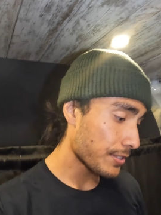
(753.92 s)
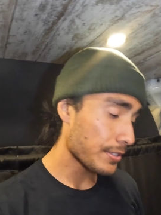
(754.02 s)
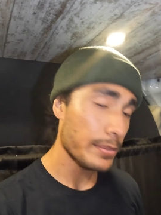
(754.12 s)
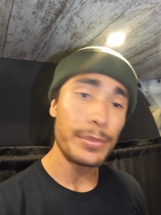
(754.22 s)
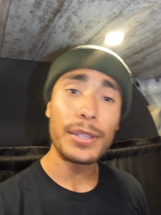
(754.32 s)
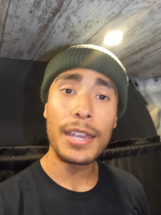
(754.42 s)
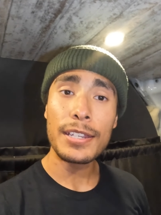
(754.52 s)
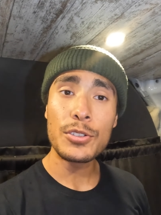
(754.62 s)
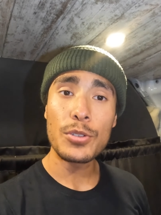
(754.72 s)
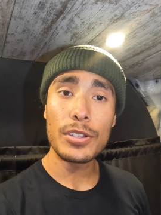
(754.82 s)
to some
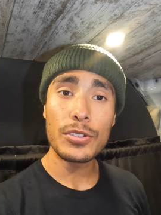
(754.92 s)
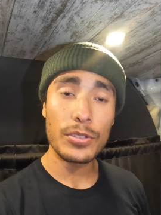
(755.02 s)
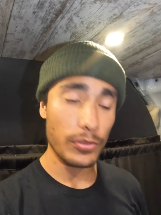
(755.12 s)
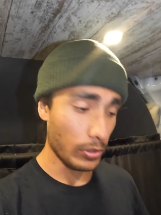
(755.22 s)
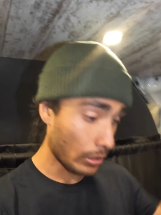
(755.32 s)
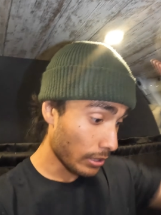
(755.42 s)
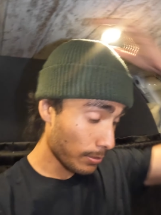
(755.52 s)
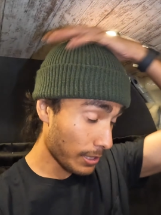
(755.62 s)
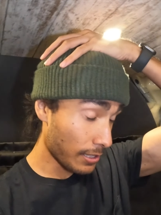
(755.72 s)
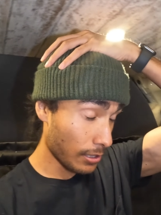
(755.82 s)
kind strangers for
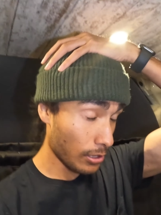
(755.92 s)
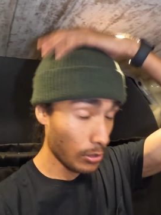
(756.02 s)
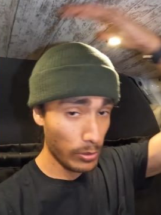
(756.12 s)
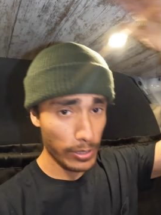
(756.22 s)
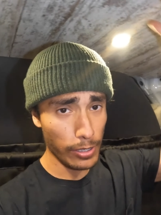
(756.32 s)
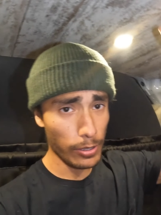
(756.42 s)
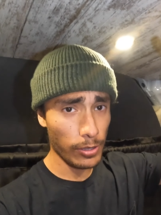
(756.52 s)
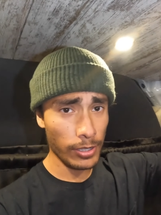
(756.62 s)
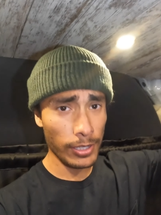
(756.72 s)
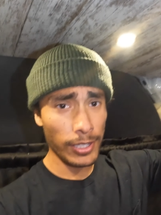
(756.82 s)
letting me use their
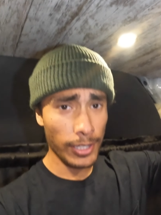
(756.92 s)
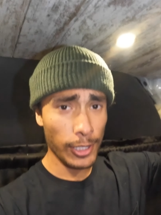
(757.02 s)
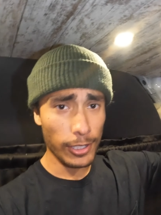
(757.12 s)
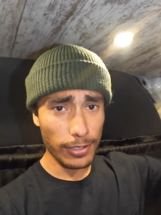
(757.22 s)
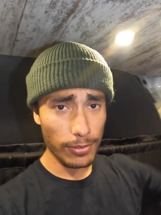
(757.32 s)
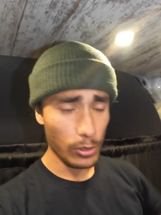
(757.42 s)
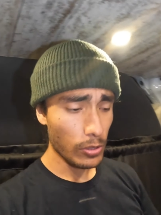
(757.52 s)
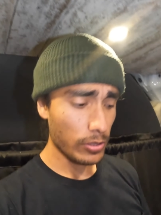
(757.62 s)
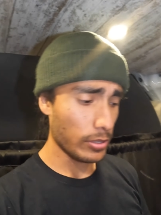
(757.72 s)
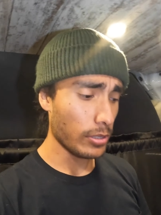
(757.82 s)

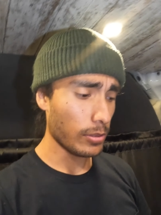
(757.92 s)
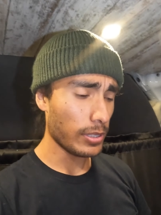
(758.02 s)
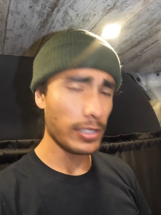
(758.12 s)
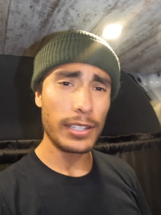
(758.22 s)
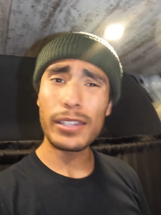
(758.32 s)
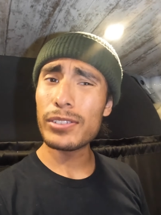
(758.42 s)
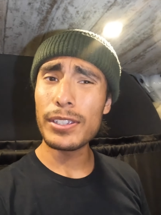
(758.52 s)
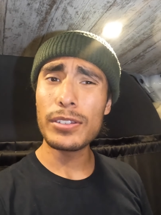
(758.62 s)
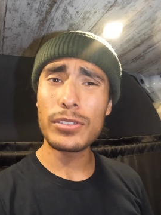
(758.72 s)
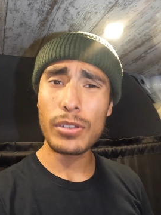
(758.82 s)
cover, so I didn't have to
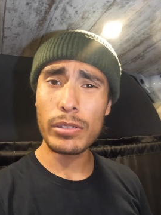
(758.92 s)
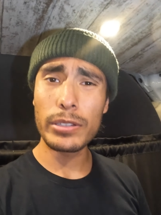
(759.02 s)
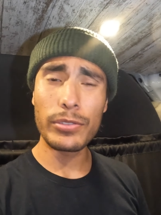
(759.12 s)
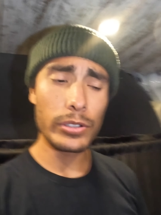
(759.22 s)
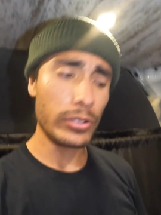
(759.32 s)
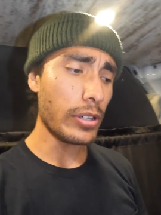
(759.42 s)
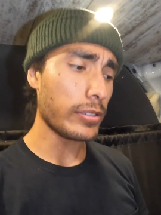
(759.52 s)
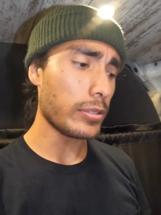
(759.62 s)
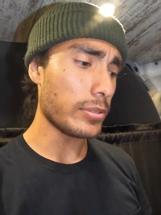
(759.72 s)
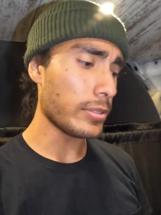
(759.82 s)
eat soggy fish
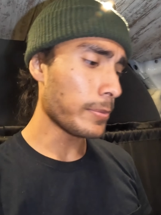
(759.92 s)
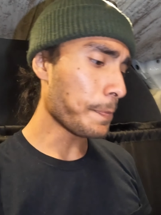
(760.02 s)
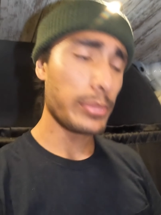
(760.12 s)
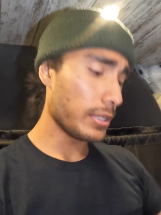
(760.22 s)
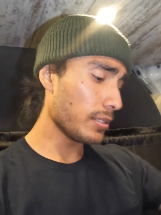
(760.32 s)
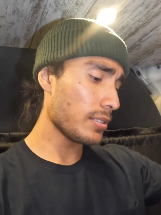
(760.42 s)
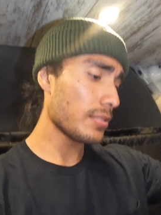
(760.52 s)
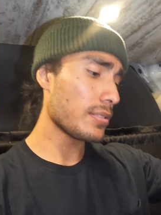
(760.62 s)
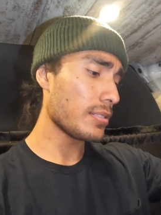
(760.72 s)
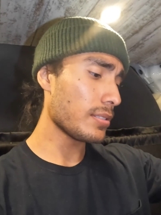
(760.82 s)
tacos. But it
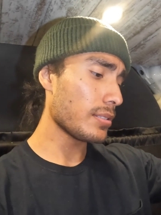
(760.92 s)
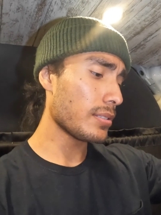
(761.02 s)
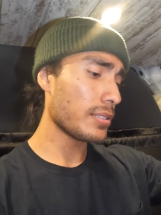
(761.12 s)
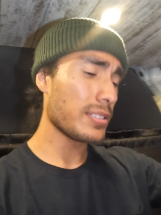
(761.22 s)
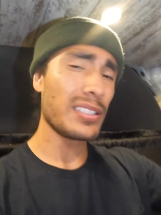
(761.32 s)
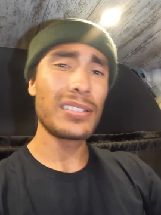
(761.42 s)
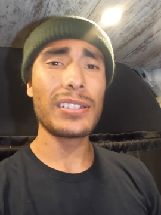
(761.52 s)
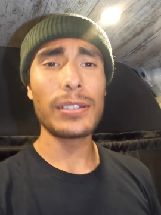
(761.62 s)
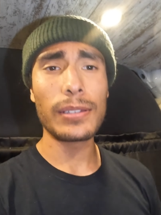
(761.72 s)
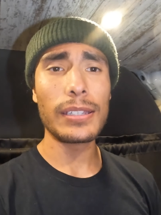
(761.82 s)
is, uh, it's getting
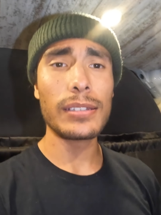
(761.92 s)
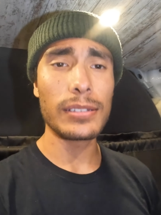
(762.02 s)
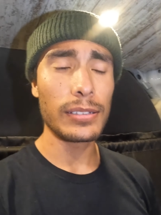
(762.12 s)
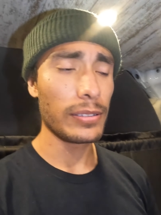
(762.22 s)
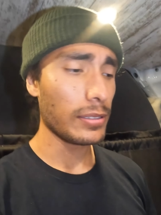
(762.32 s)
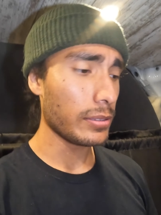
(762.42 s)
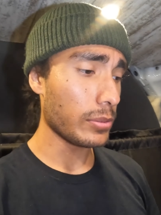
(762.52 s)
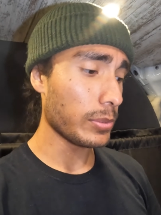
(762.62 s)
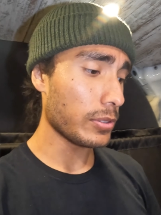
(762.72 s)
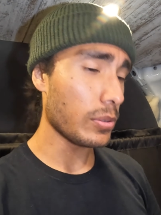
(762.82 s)
kind of late. I think it's
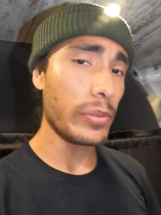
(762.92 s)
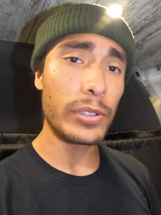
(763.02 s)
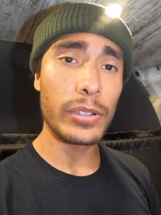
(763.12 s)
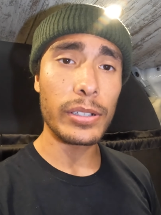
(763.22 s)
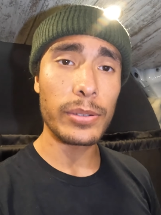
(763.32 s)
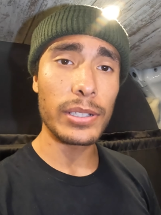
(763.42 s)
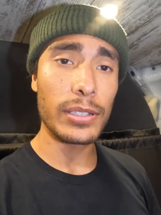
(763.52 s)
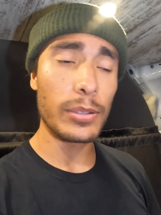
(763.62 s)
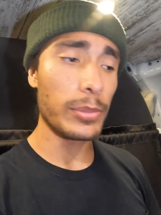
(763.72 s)
almost 12 o'clock right now,